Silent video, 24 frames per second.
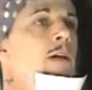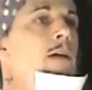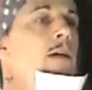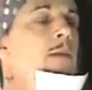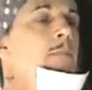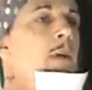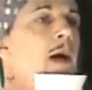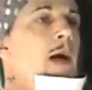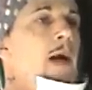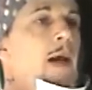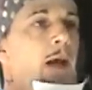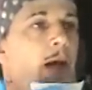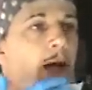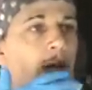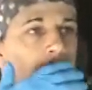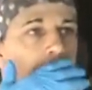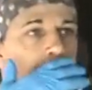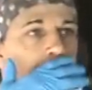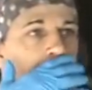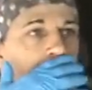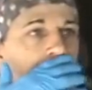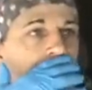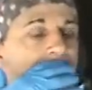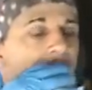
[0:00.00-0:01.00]
in my
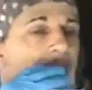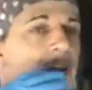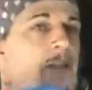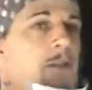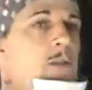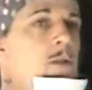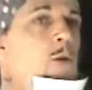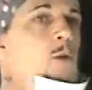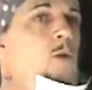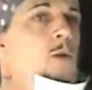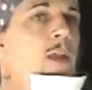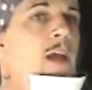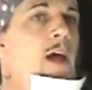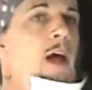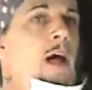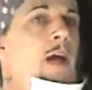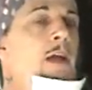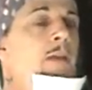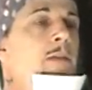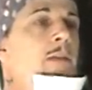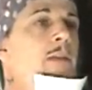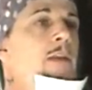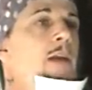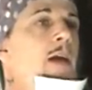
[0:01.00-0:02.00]
head that if I do that,